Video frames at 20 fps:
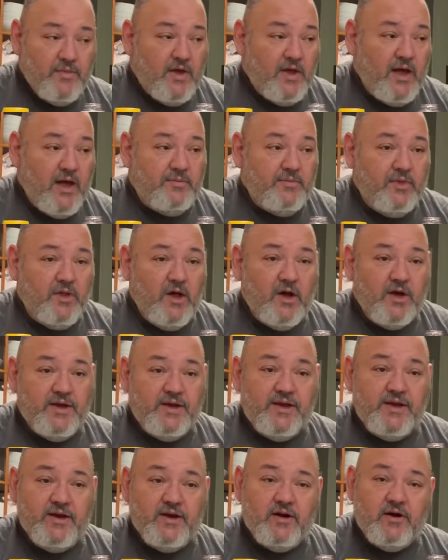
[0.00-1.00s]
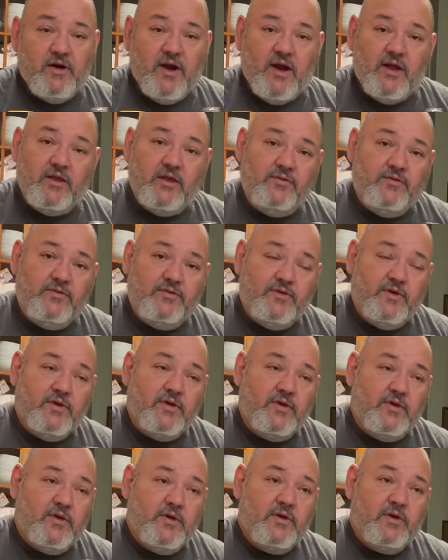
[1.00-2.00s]
I'm lucky here. I live
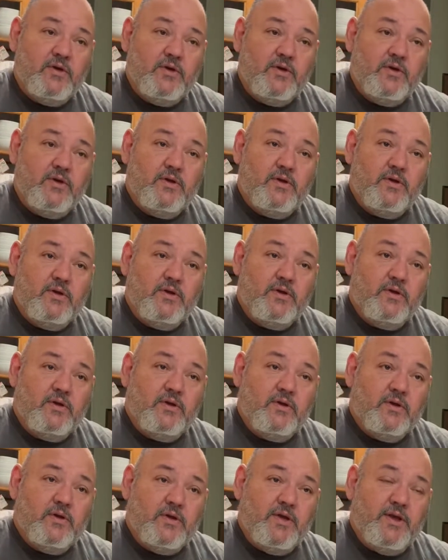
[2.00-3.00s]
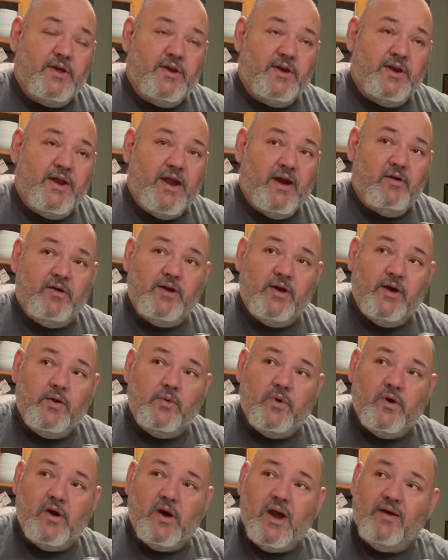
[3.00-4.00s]
in an area
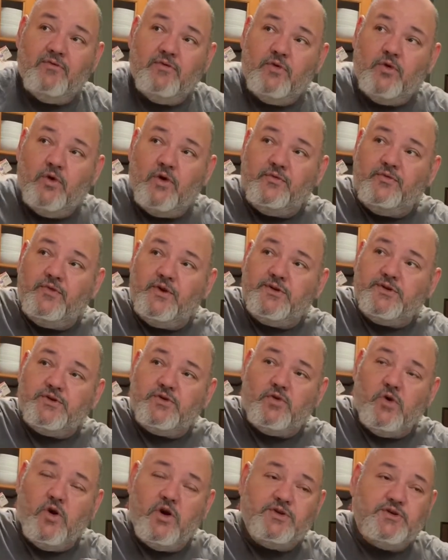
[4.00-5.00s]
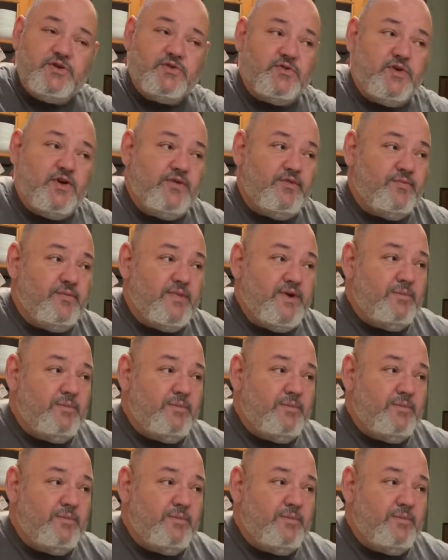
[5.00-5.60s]
where I have cornfields across the street from me.